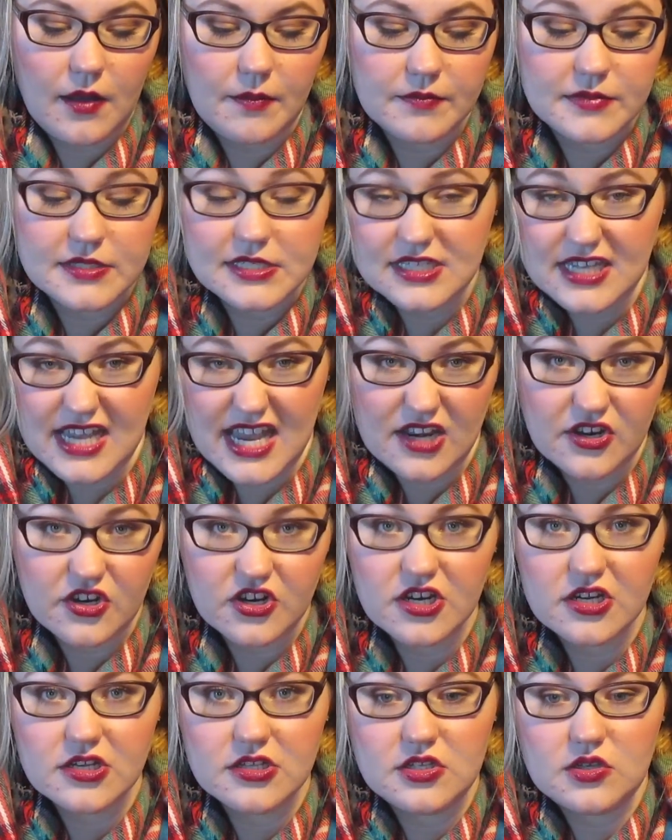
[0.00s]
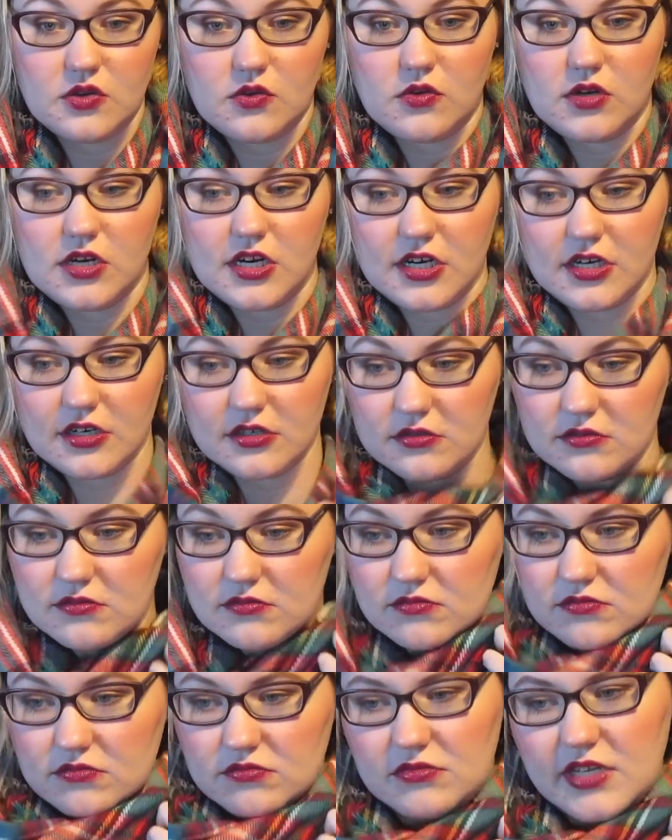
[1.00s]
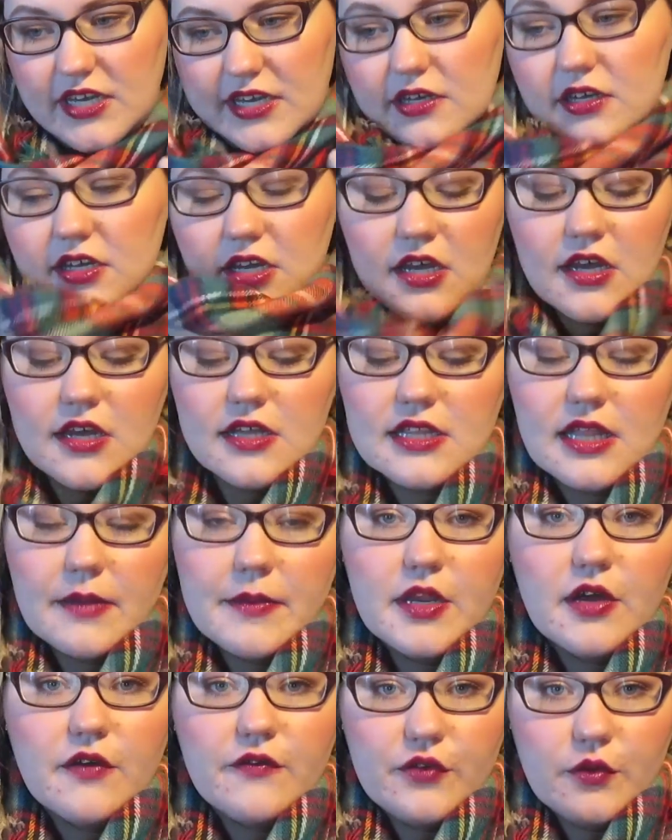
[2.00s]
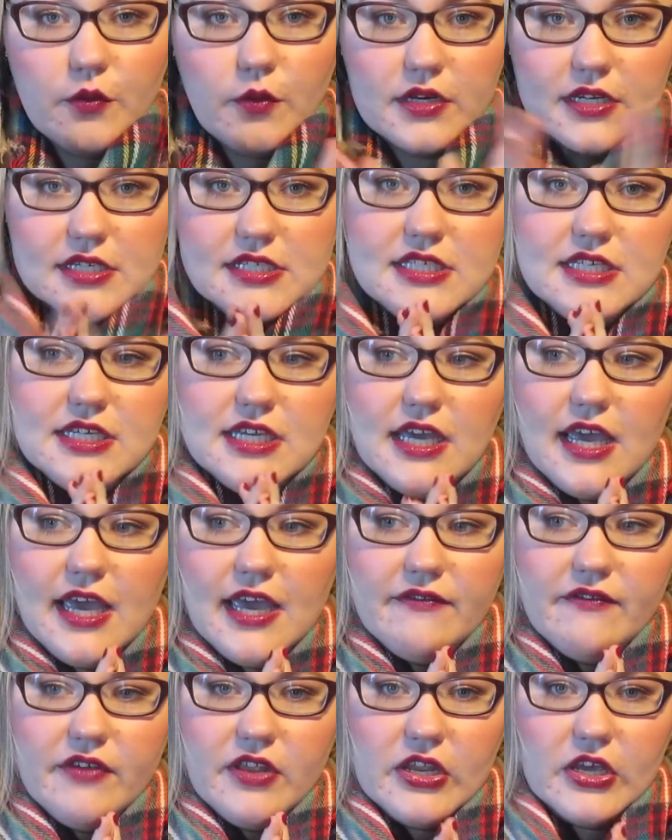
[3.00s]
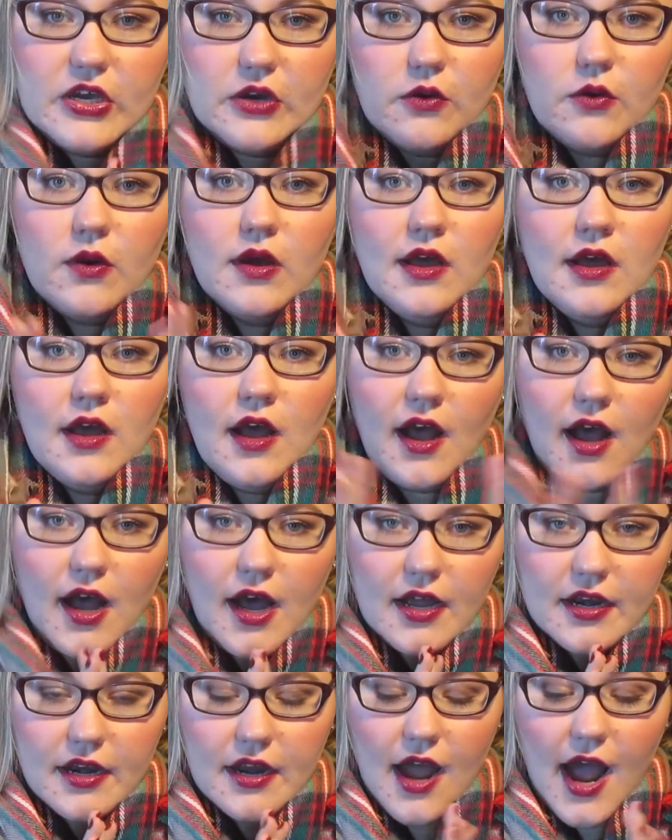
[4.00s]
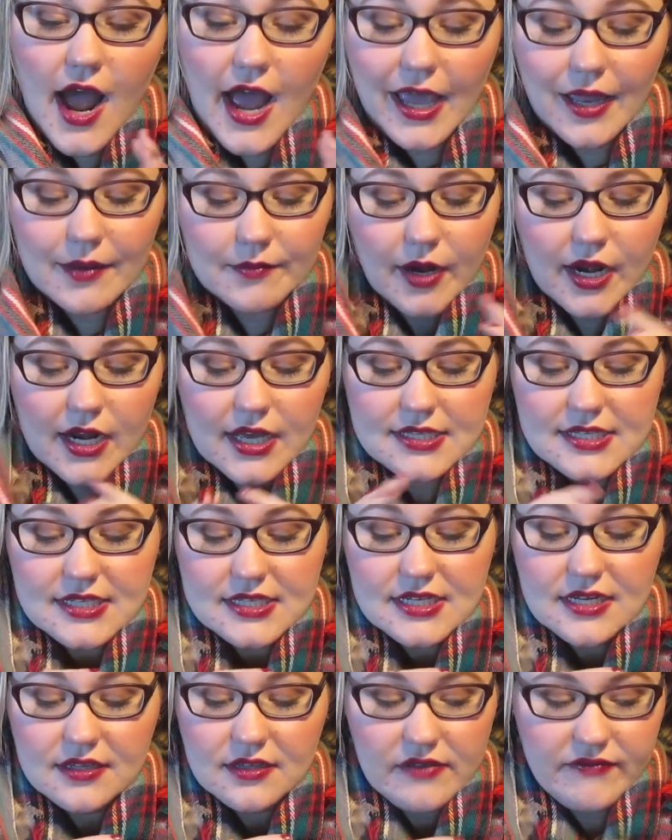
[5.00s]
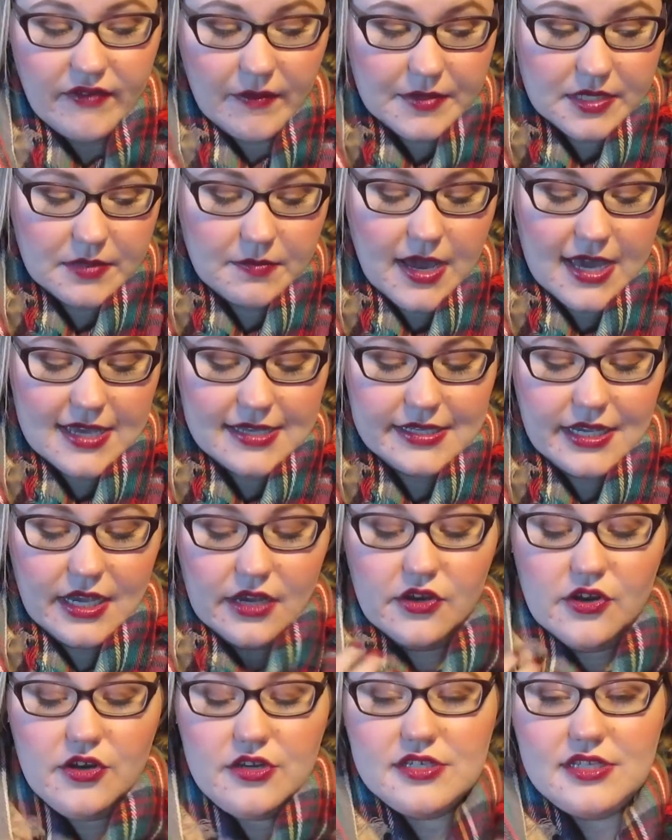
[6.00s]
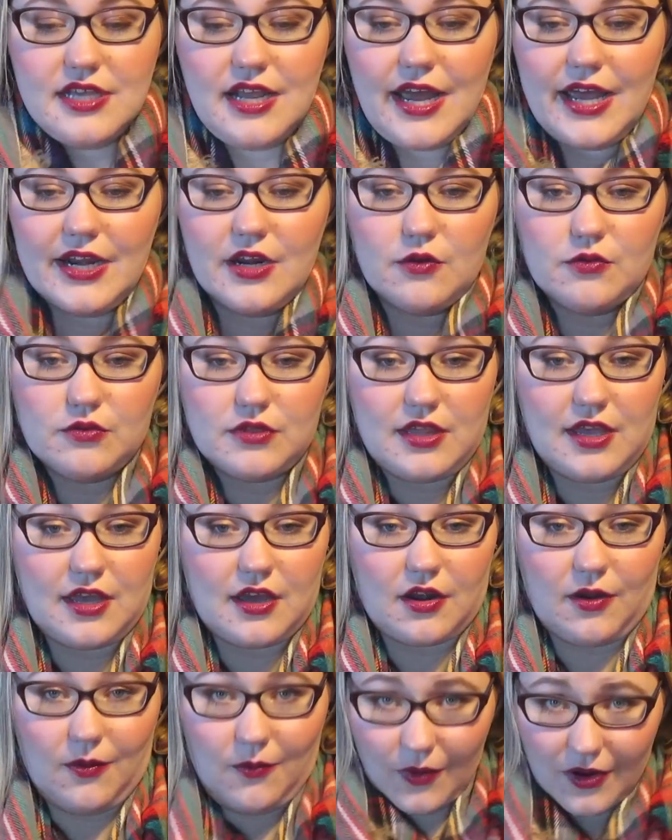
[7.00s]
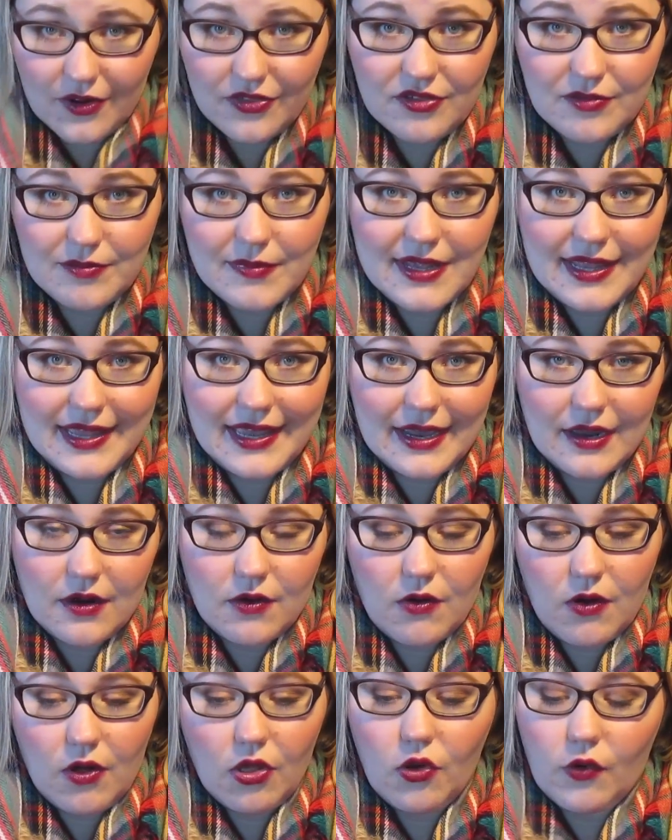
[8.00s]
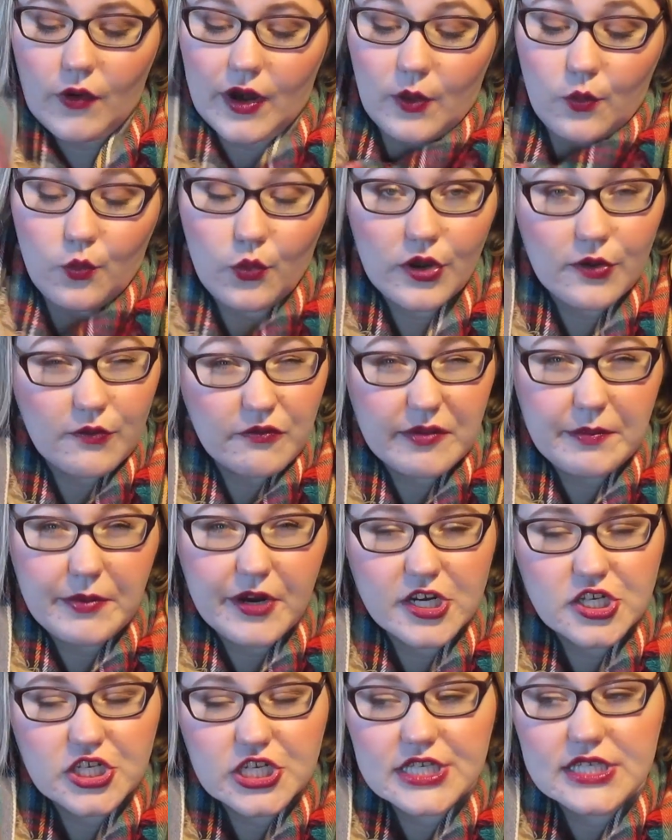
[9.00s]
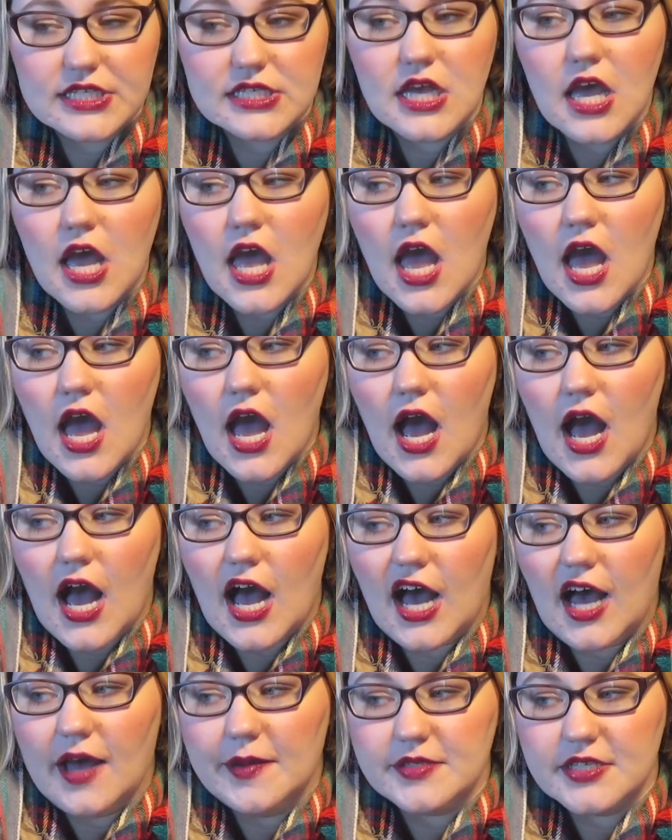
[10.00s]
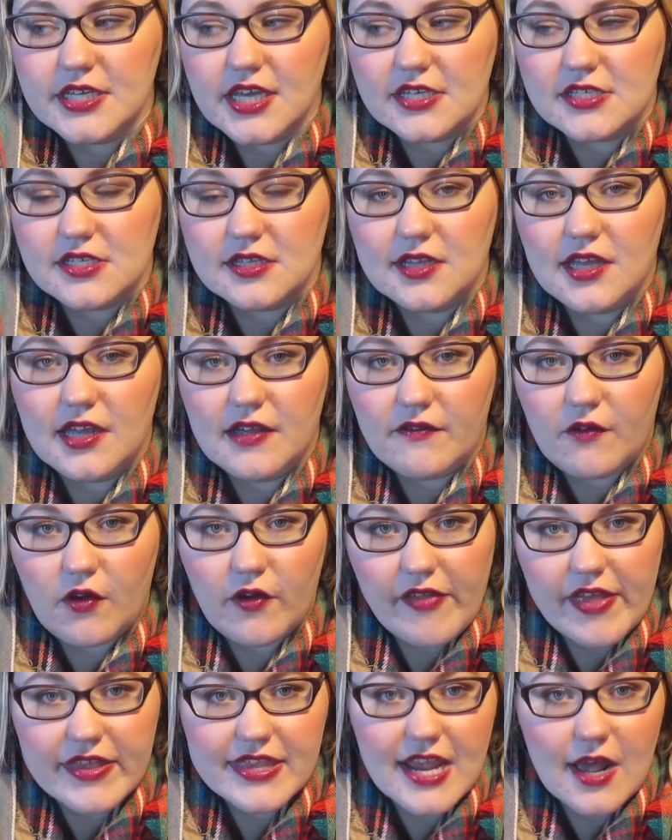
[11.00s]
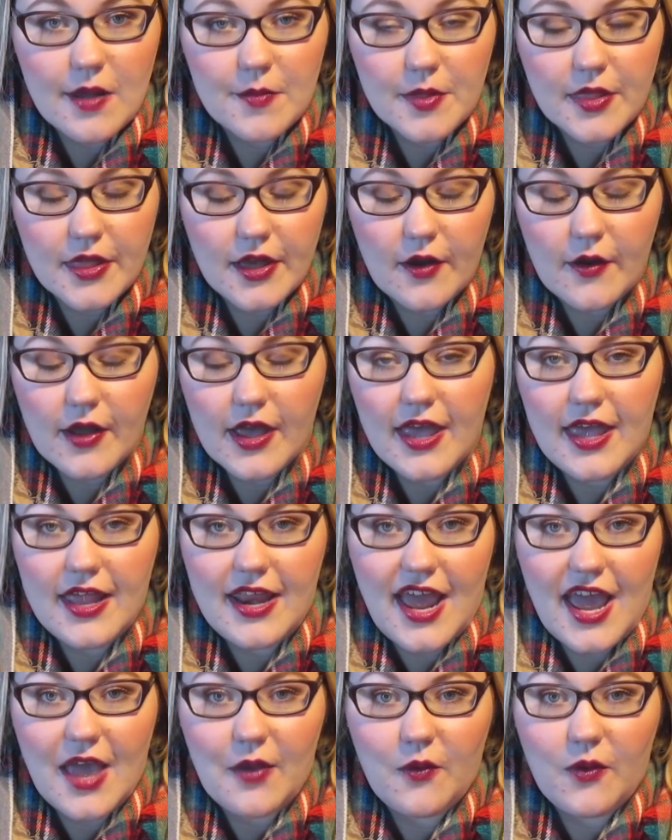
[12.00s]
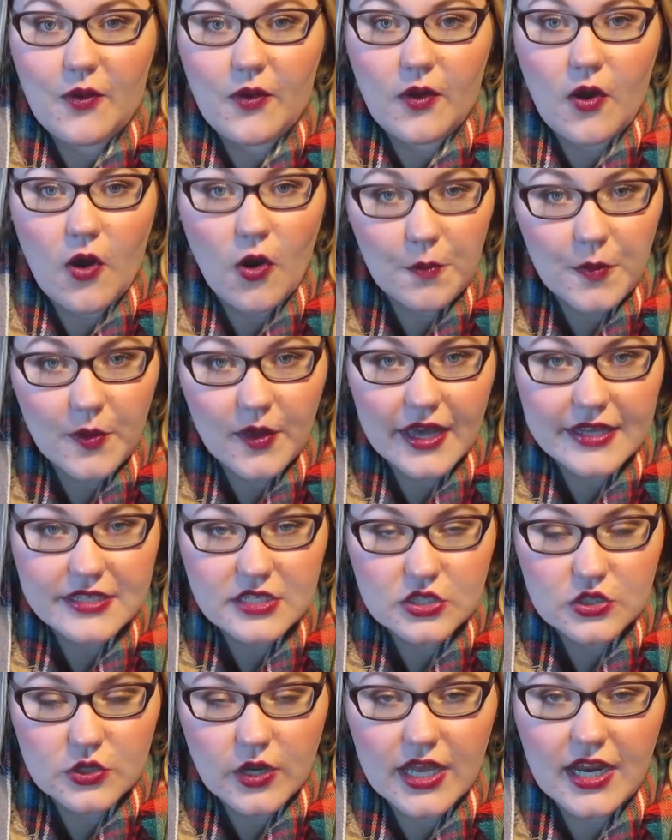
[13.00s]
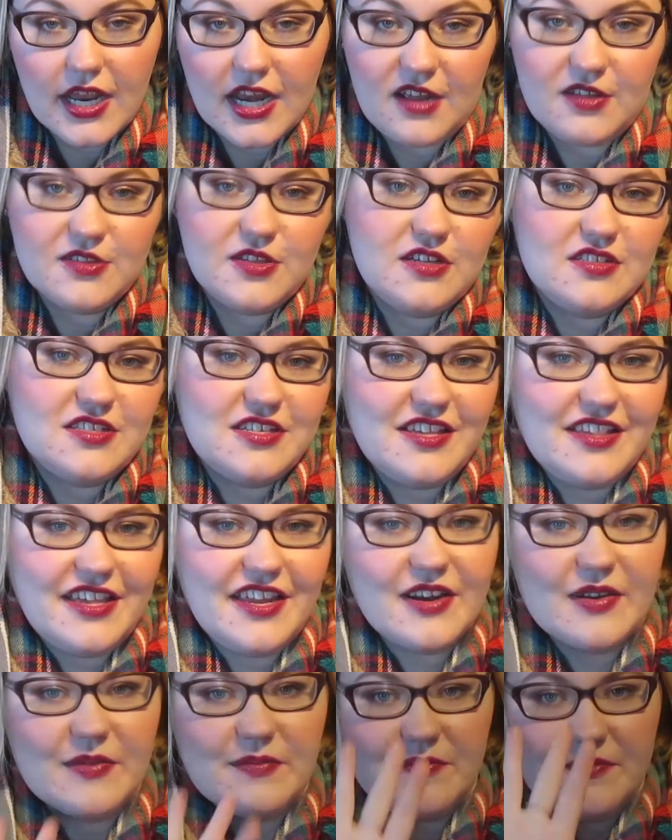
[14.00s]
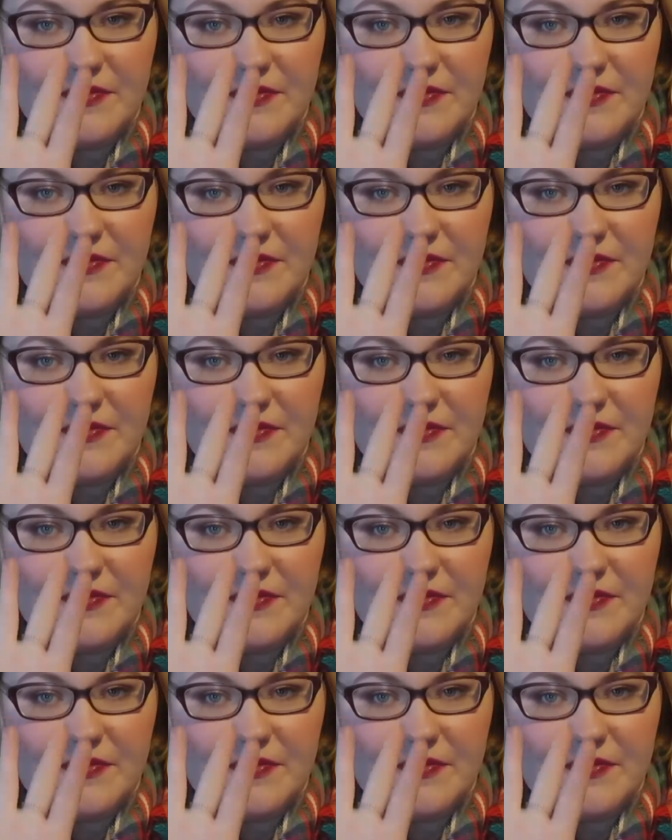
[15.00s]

standards, or yeah, let me know if you want to see a video on high-end products that didn't live up to my standards, that I don't think are worth the money at all, or I wouldn't repurchase. So yeah, so leave all that down below, and I hope you guys enjoyed, and I'll talk to you later.